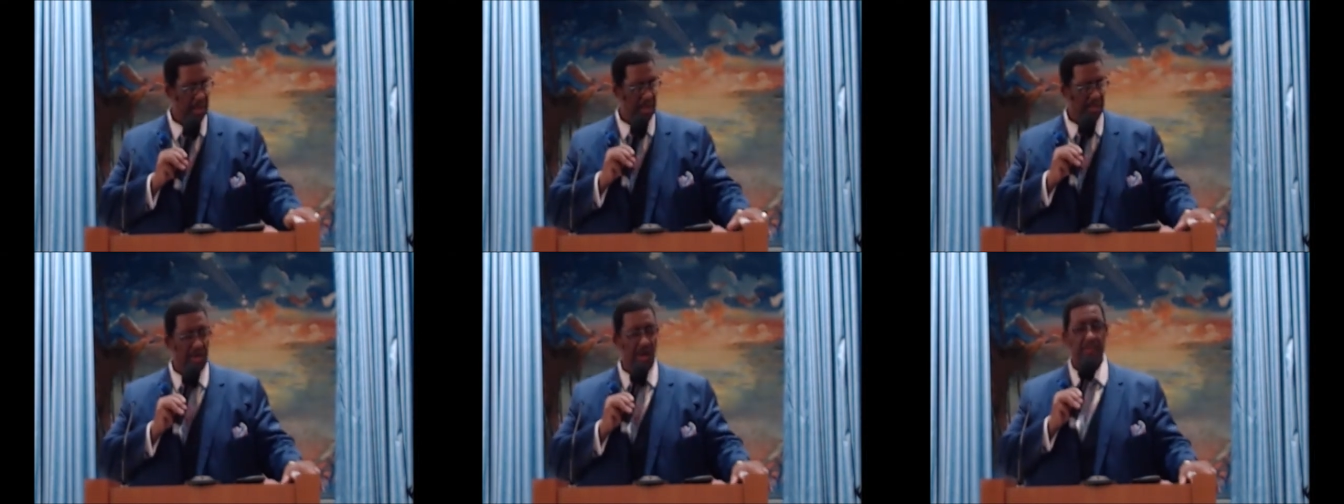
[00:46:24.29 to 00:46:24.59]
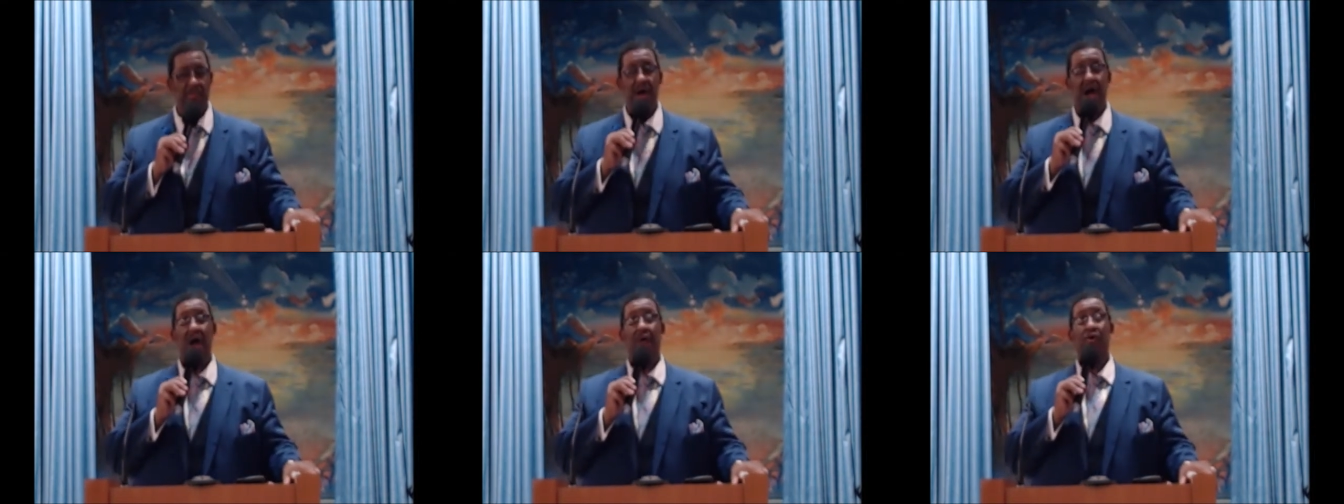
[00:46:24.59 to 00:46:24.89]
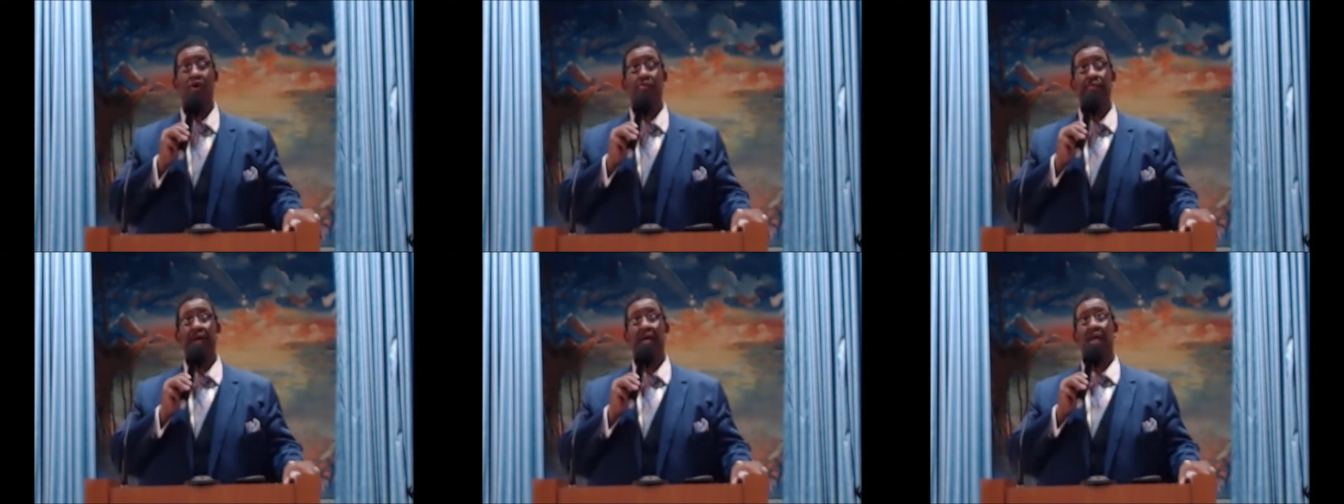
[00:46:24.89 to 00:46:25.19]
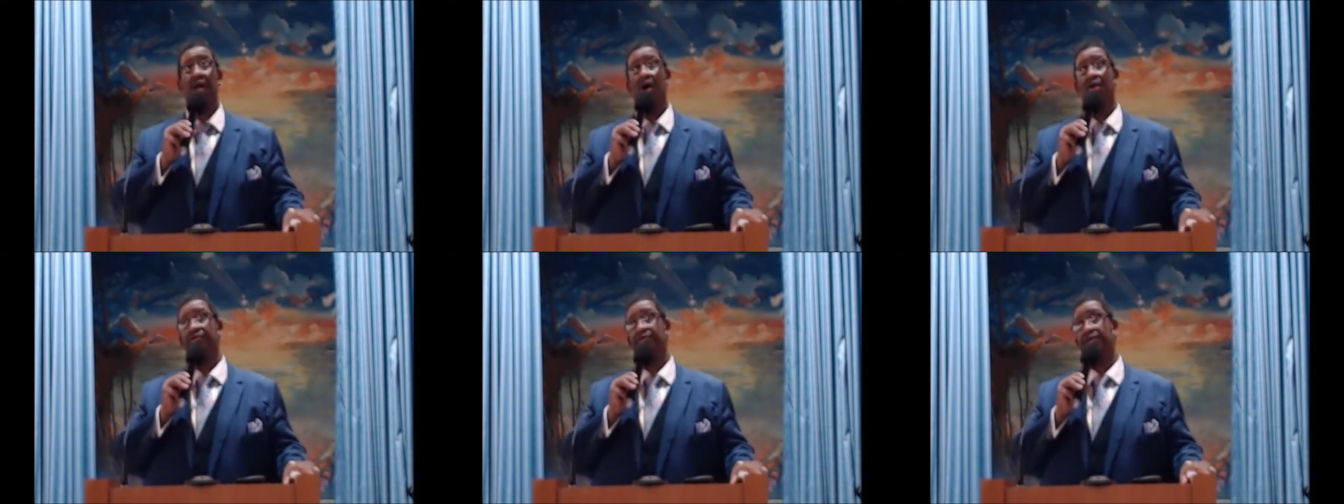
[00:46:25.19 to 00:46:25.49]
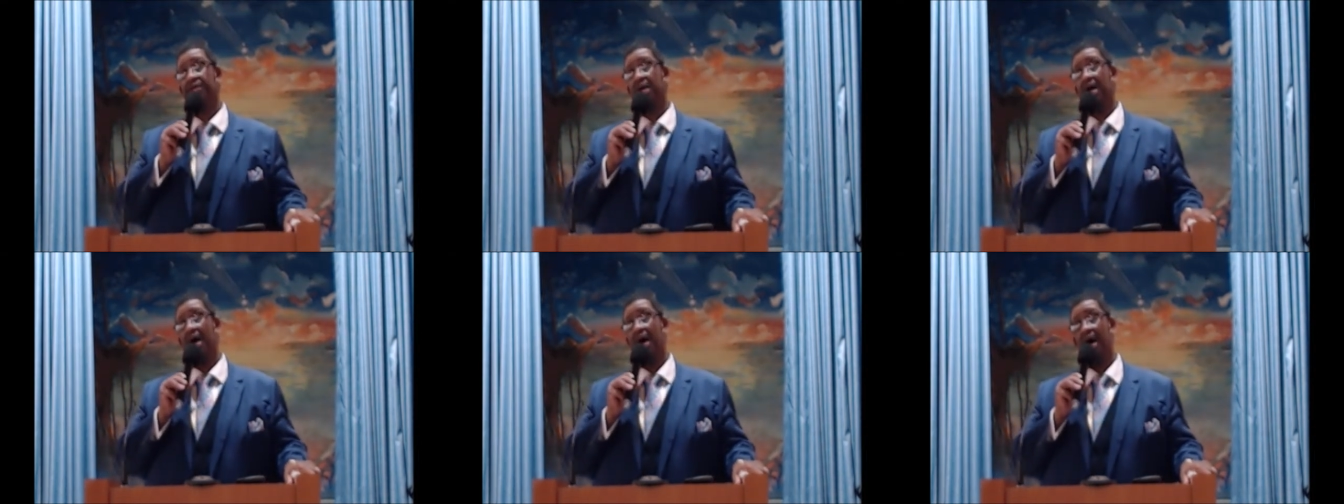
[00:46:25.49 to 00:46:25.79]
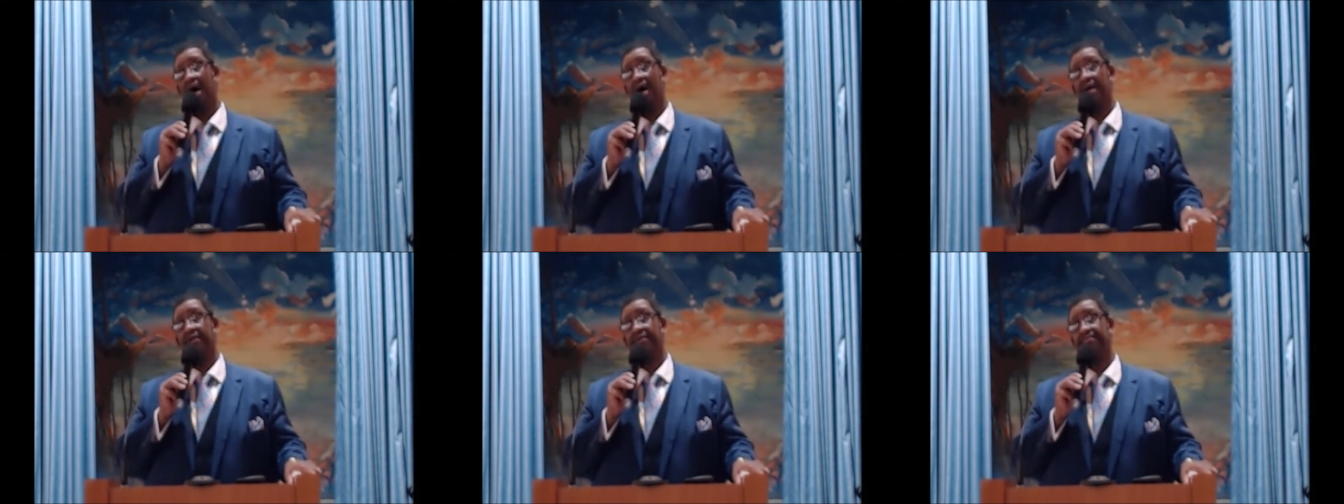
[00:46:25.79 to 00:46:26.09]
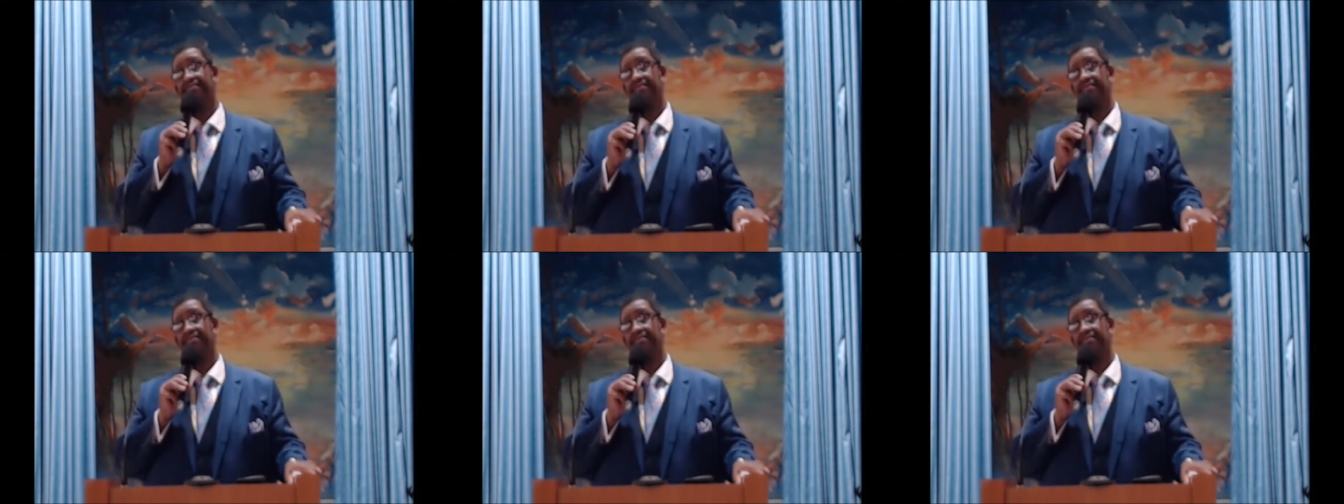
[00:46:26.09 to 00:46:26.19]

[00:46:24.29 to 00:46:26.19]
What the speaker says: Tomorrow belongs to God.